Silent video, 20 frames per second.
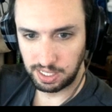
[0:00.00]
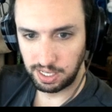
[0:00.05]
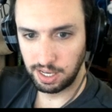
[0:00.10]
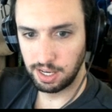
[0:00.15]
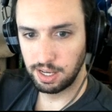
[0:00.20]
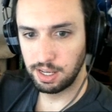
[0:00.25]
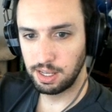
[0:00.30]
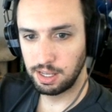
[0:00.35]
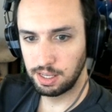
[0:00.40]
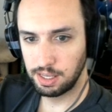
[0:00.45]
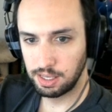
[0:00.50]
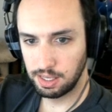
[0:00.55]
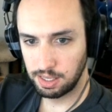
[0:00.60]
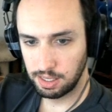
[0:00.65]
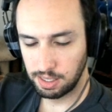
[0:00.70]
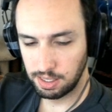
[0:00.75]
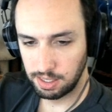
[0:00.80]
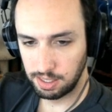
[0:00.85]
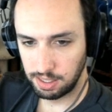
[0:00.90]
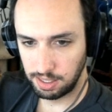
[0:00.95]
small
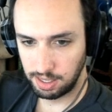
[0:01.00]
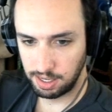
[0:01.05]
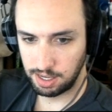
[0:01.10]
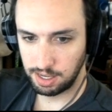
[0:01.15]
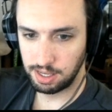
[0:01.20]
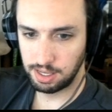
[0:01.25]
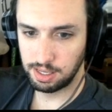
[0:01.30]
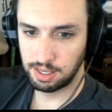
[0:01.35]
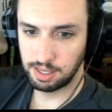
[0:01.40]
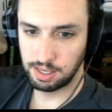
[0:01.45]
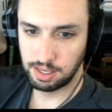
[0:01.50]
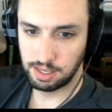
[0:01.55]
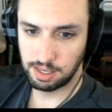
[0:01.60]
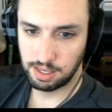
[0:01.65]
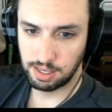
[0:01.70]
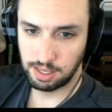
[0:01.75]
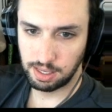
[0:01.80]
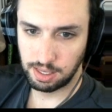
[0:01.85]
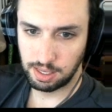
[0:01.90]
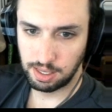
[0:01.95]
tokens. Yeah,
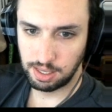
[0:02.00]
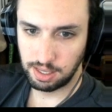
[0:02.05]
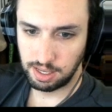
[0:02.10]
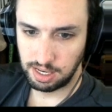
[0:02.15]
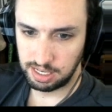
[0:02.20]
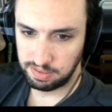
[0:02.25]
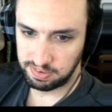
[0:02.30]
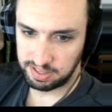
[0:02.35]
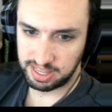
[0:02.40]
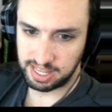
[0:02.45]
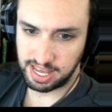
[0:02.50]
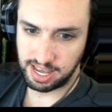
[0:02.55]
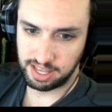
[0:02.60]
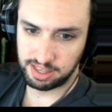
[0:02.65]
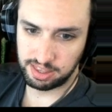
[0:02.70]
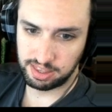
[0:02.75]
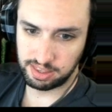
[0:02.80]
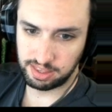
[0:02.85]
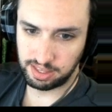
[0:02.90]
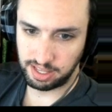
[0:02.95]
and even but,
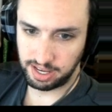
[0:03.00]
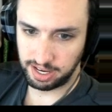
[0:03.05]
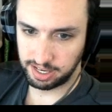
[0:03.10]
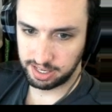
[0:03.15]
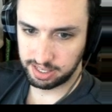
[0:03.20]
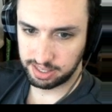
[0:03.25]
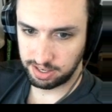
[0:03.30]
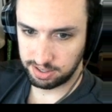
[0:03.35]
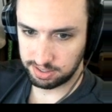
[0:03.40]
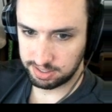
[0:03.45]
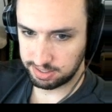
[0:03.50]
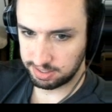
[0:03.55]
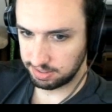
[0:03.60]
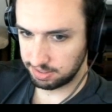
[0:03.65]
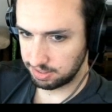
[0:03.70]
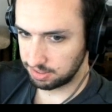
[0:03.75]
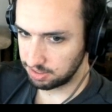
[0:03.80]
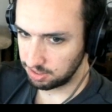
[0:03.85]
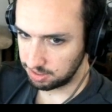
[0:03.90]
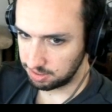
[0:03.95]
then, like
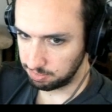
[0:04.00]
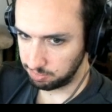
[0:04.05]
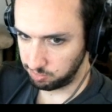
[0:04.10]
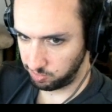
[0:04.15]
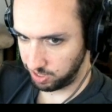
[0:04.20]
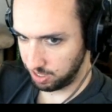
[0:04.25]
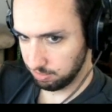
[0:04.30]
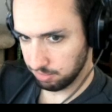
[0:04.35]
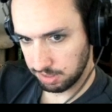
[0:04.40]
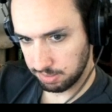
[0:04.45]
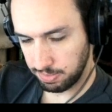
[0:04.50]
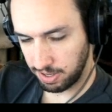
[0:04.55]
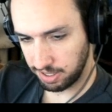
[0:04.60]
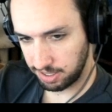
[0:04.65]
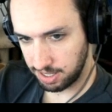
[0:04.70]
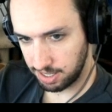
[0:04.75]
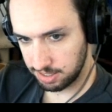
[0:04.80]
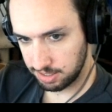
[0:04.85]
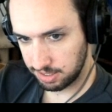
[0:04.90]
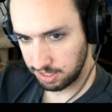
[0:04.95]
there's just some random spawn
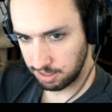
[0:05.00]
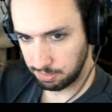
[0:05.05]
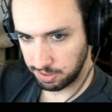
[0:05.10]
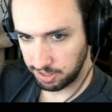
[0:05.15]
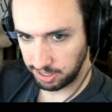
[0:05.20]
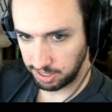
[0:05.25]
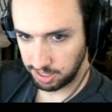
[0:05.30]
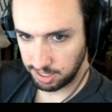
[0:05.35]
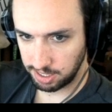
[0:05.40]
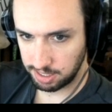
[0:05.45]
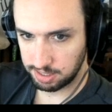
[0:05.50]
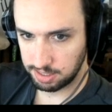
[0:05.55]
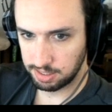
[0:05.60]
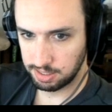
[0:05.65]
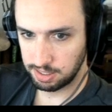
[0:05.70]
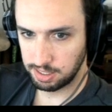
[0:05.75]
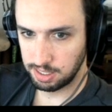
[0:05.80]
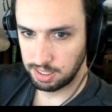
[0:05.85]
cards that are pretty good.